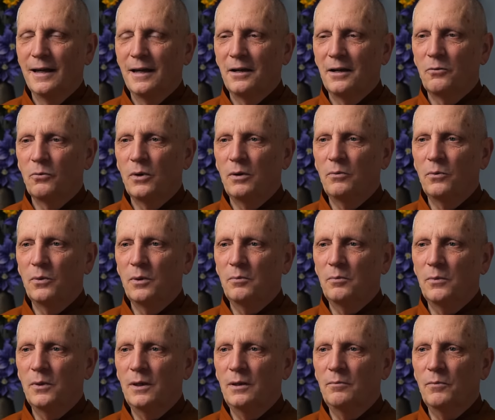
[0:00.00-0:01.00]
and we we,
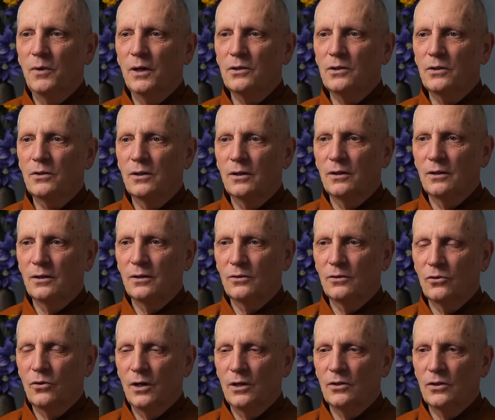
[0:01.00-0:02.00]
we must
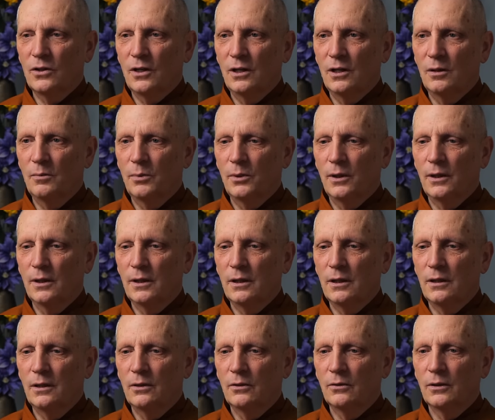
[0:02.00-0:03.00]
uh, transcend the body.
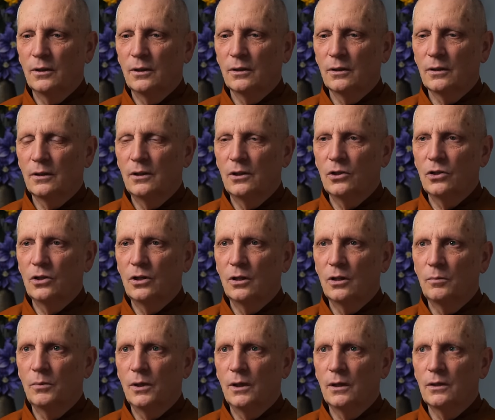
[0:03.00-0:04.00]
You know, our condition
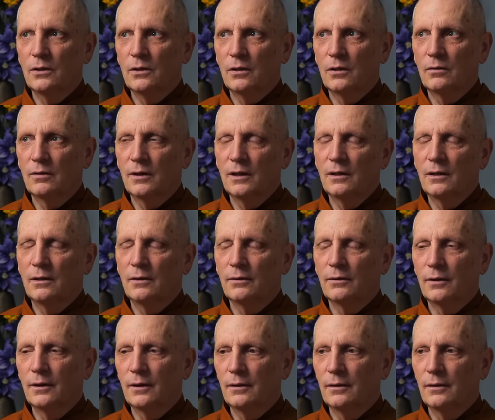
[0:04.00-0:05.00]
of the body. So you know,